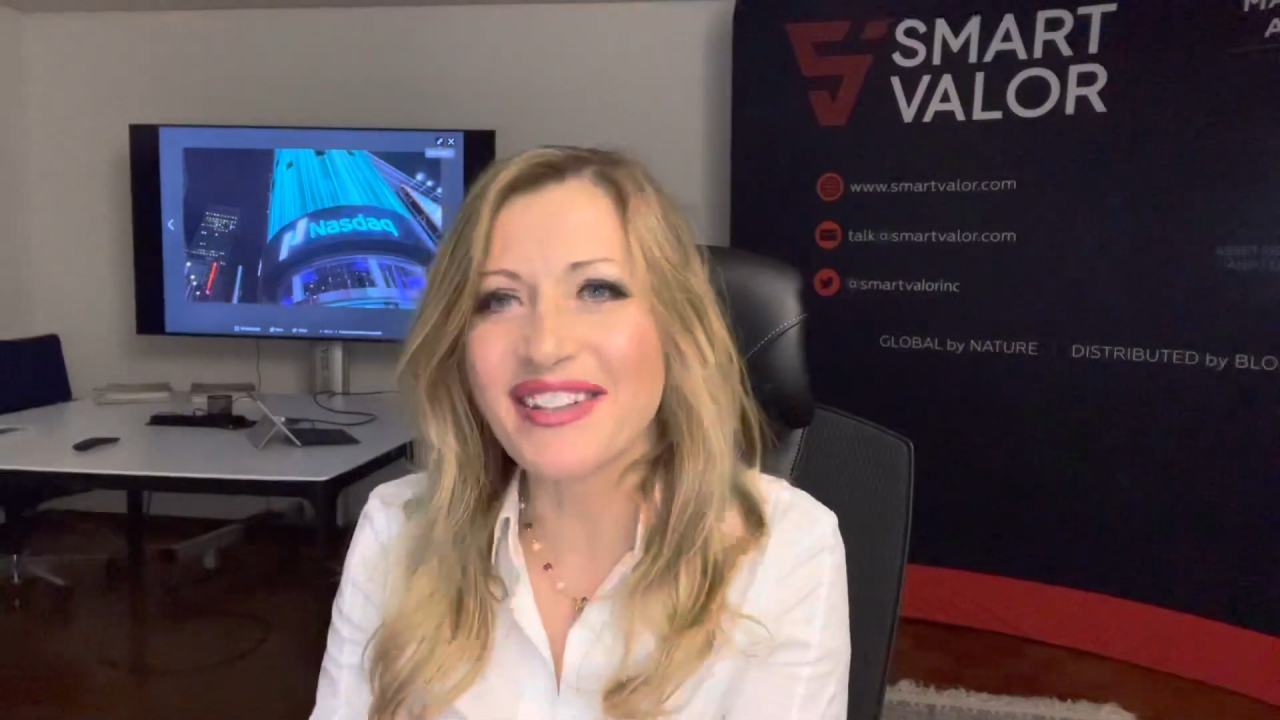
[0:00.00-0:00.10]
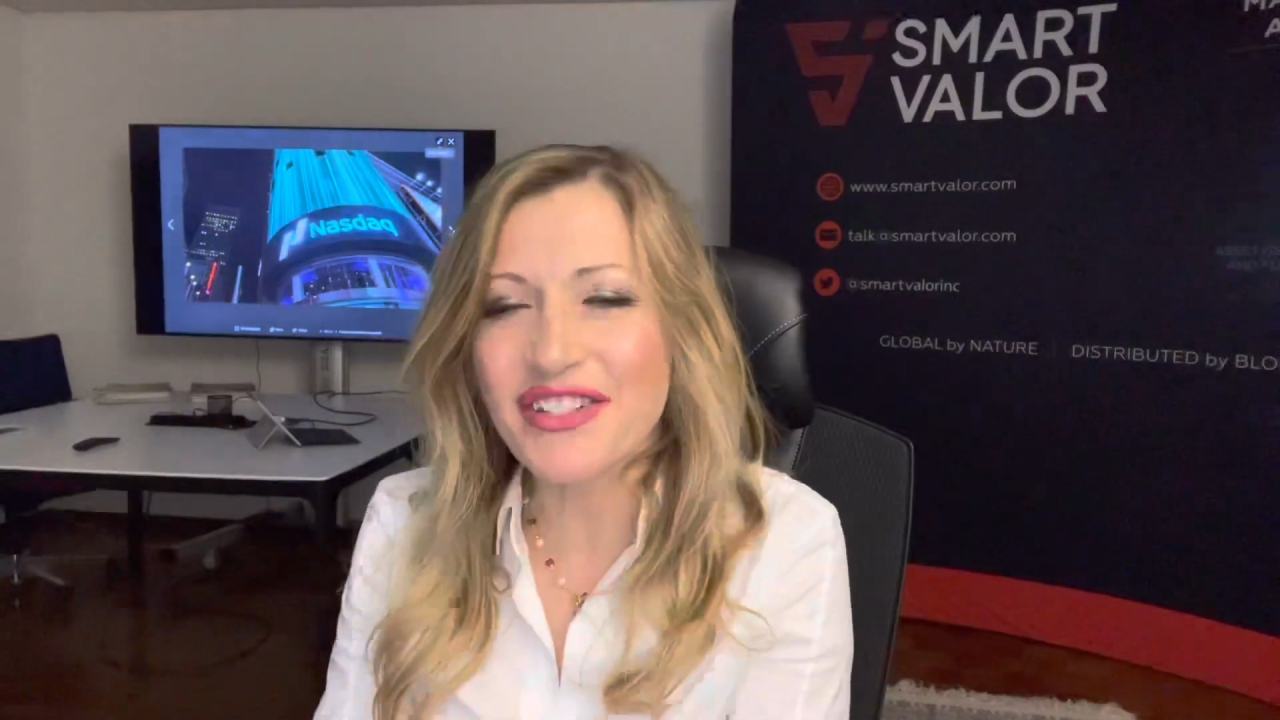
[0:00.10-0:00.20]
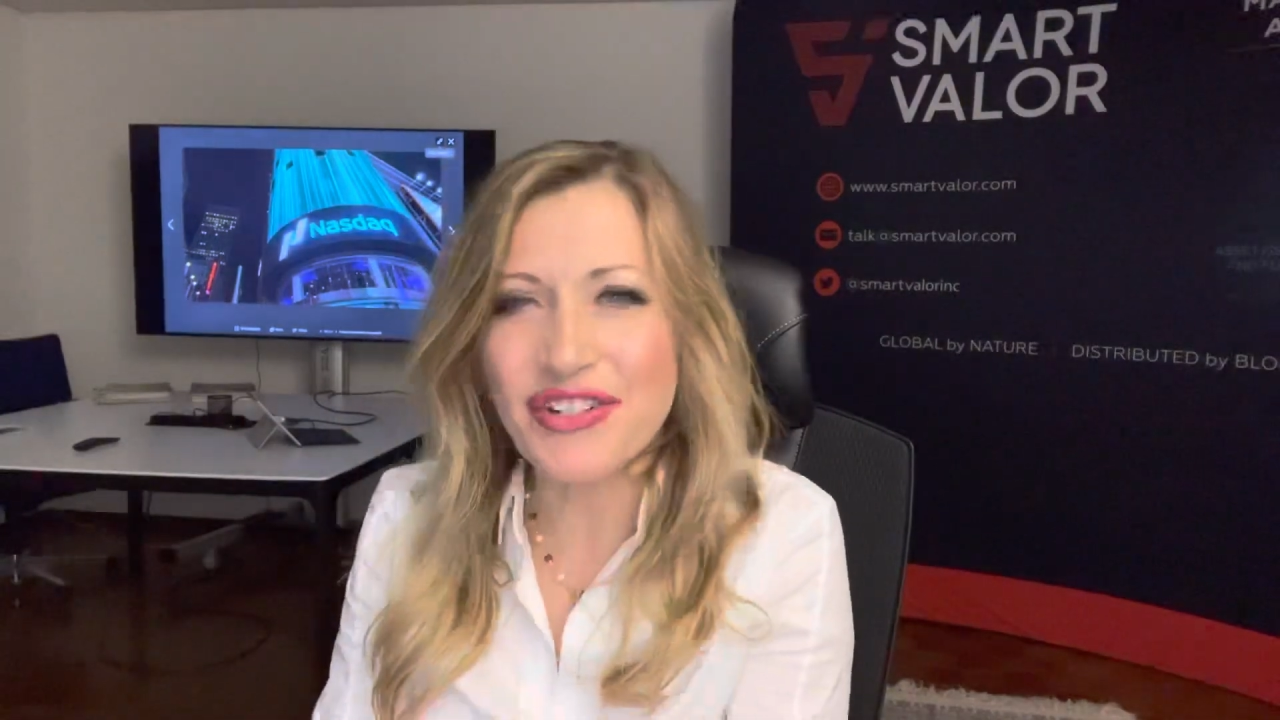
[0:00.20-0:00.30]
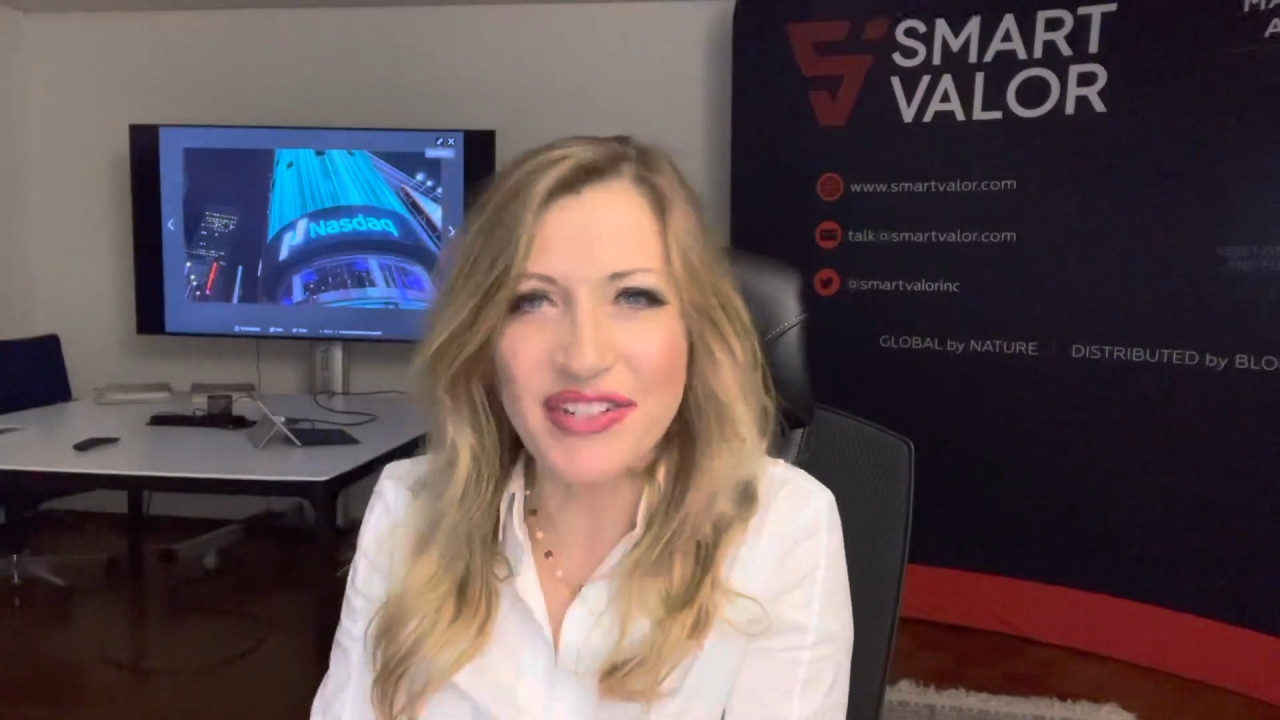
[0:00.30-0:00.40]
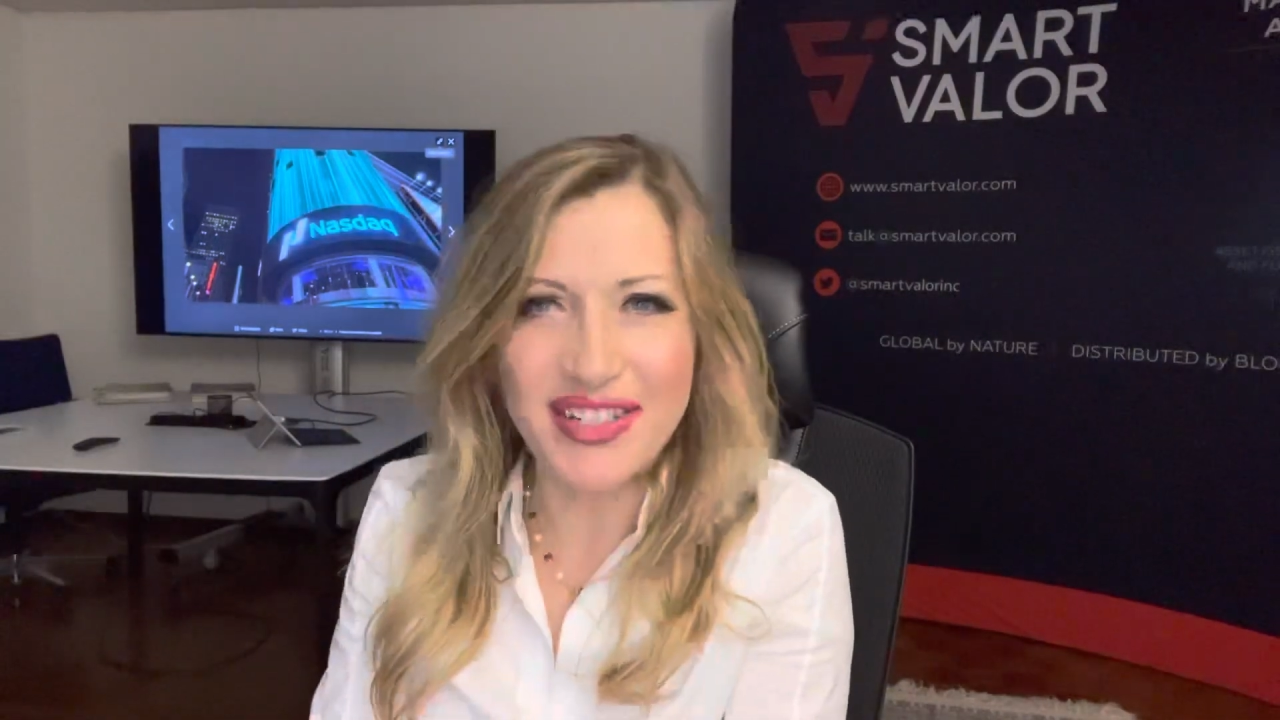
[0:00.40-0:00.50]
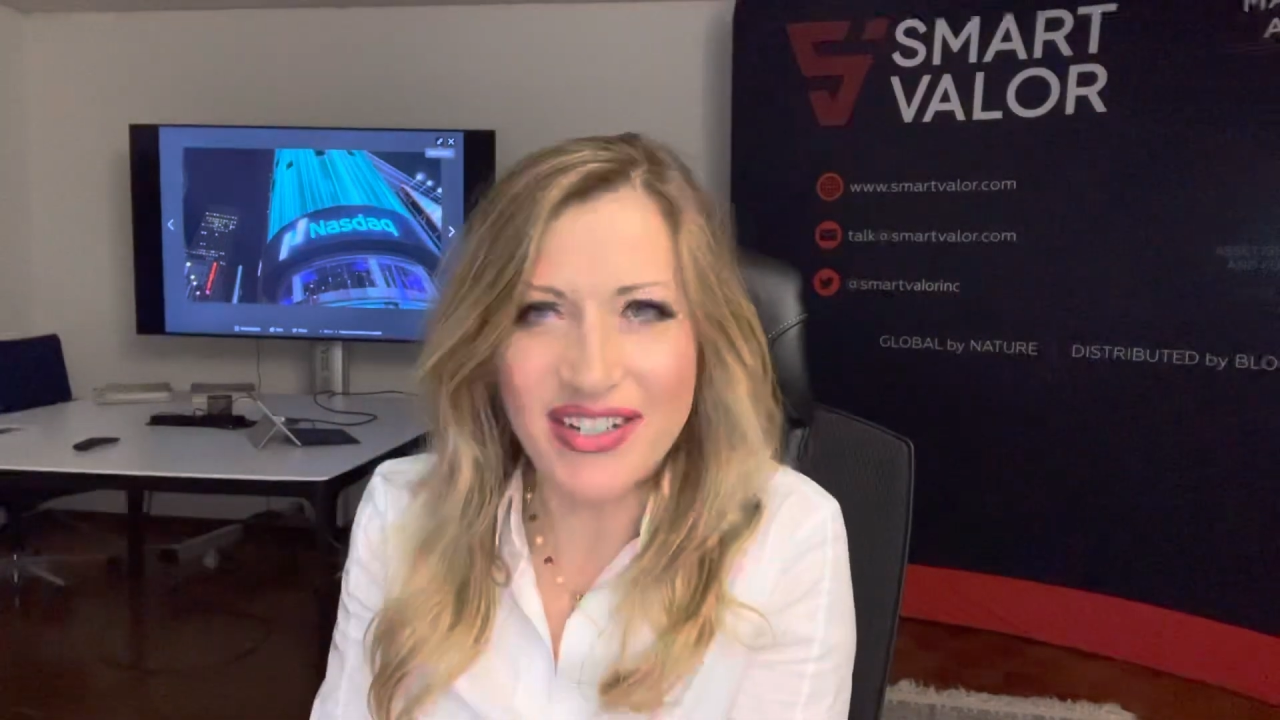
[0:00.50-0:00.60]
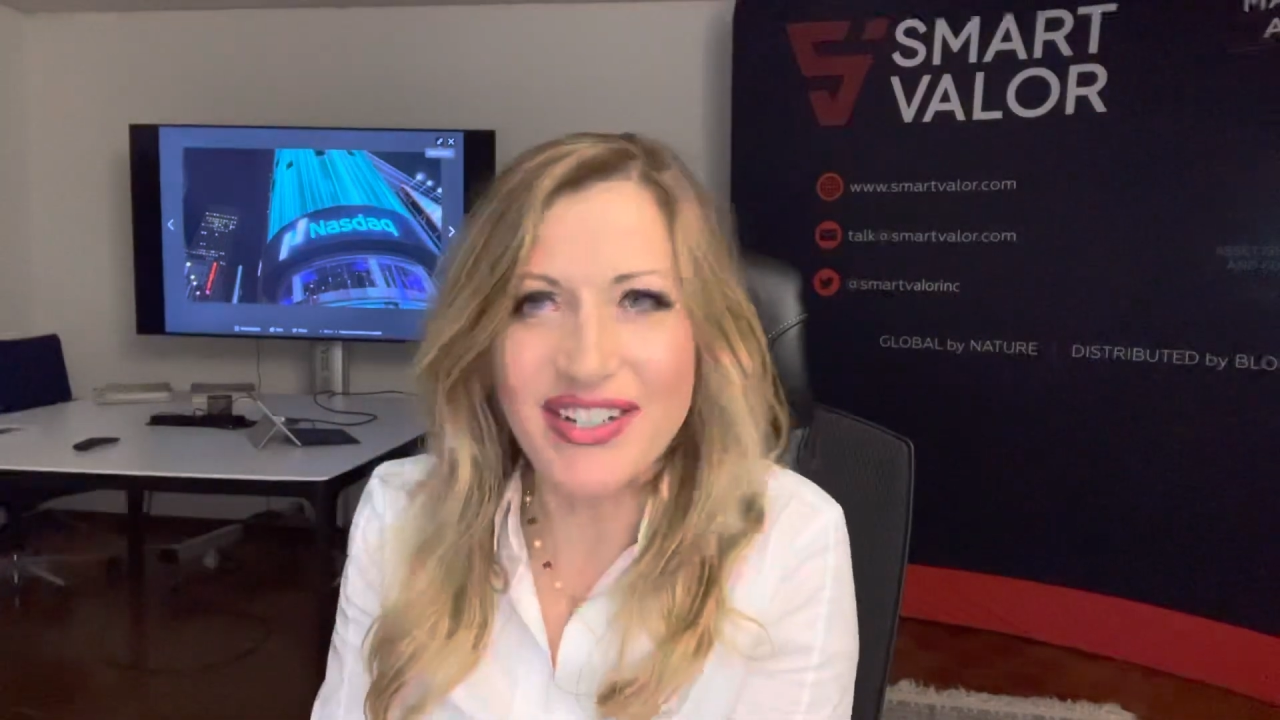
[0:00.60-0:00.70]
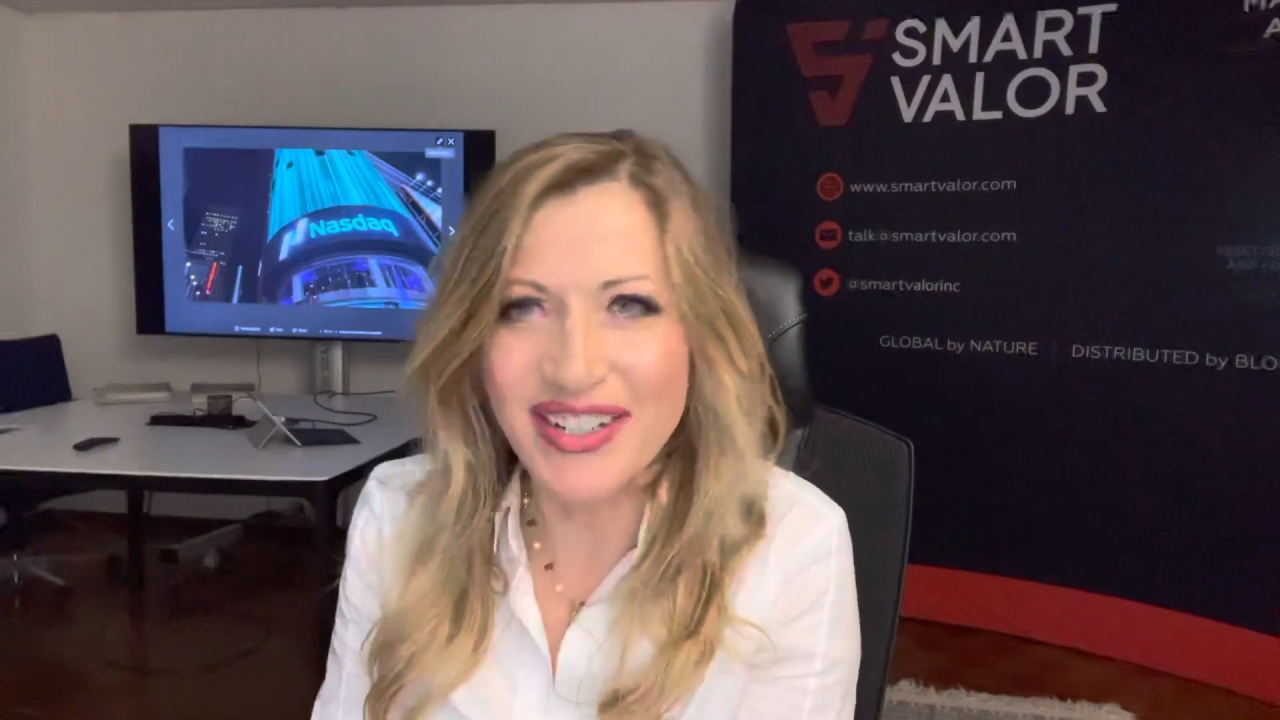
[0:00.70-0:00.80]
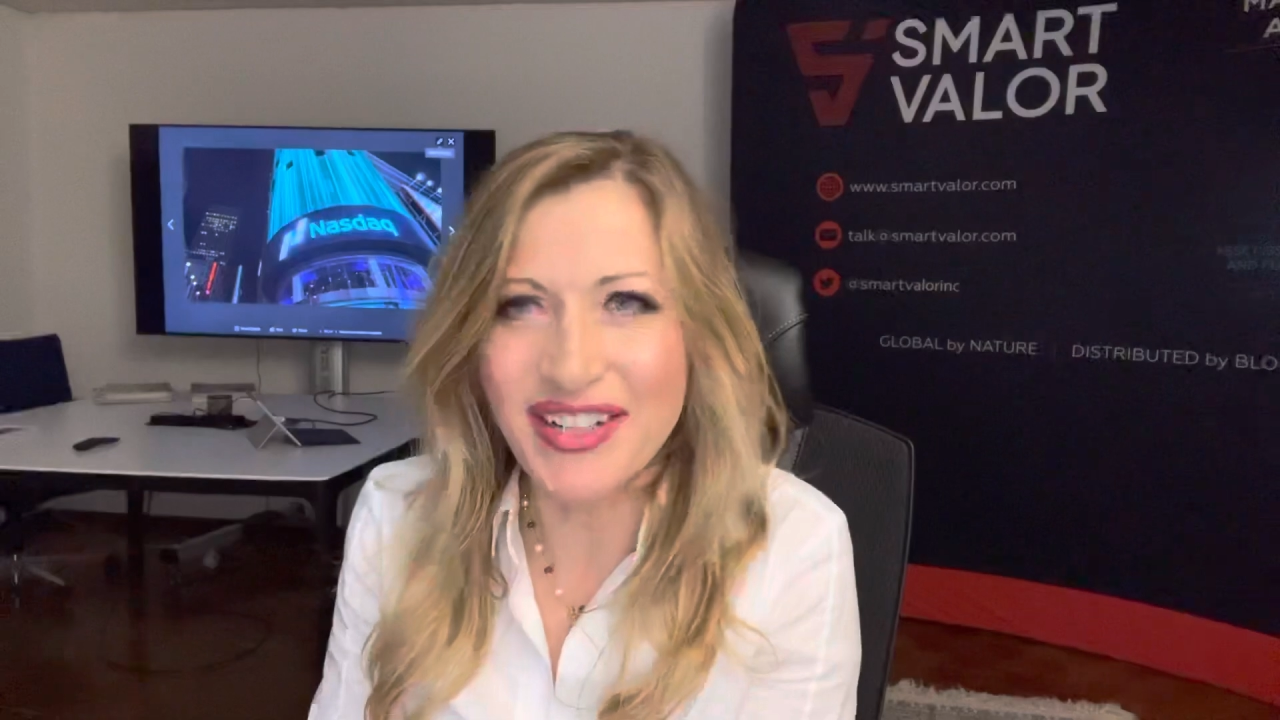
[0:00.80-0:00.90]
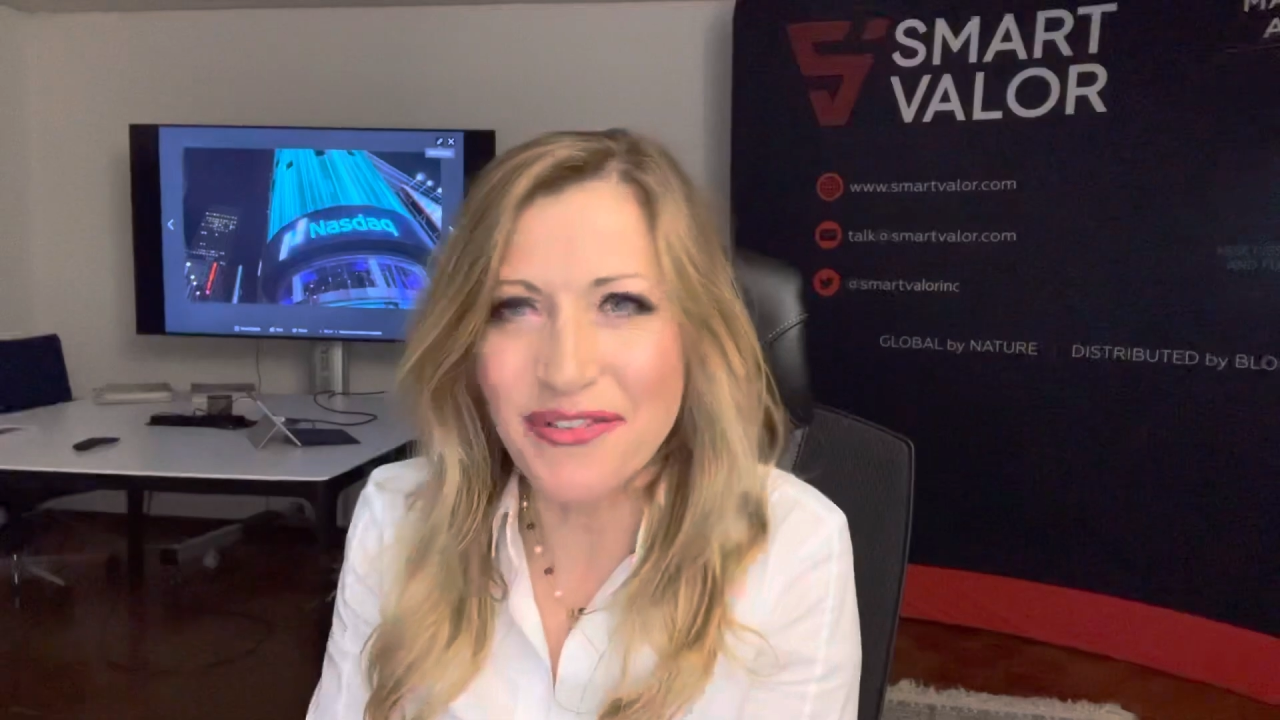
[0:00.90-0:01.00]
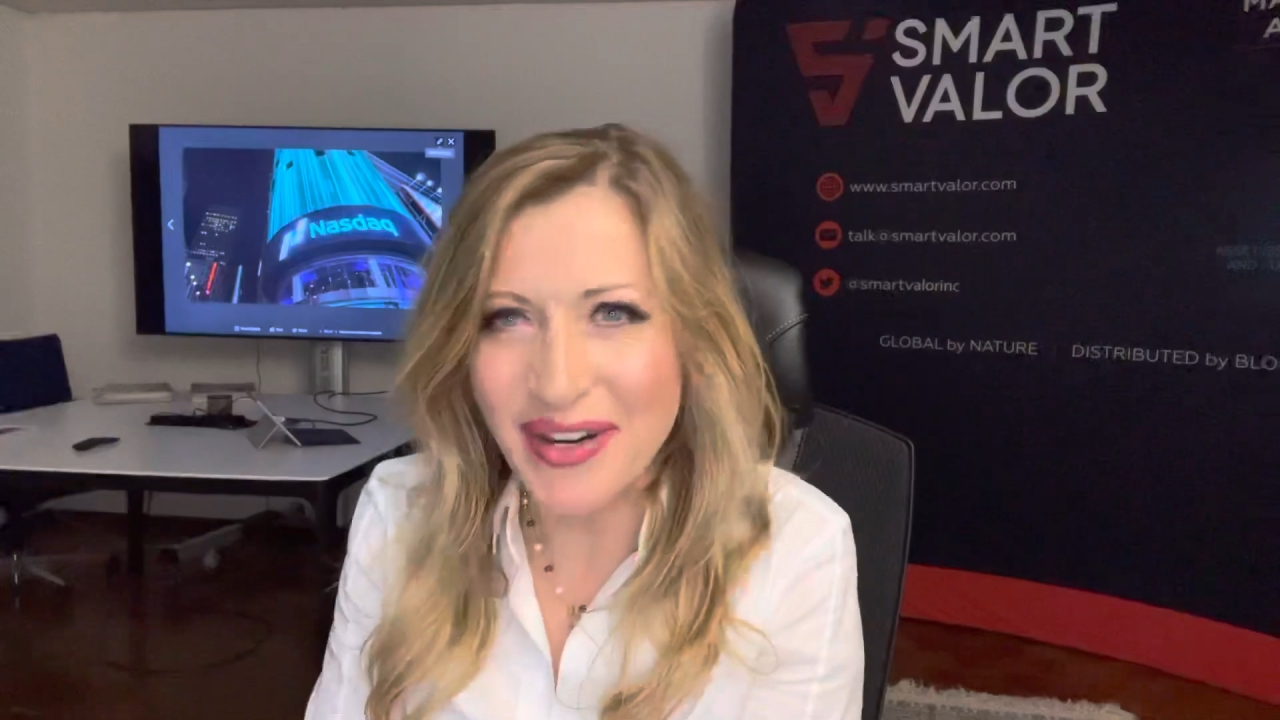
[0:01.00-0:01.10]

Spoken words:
traditional